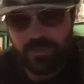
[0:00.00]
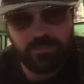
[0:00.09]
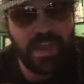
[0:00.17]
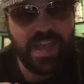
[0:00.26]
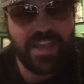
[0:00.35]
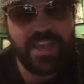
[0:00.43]

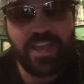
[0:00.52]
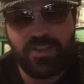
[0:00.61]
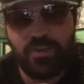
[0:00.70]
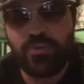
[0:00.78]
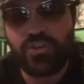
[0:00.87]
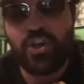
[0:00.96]
pancakes,
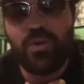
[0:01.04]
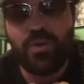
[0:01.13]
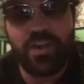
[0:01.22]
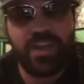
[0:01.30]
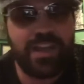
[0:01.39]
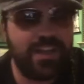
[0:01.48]
almost
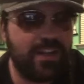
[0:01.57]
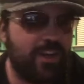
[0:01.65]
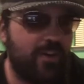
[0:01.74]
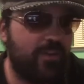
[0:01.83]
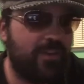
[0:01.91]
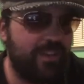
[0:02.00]
choking, and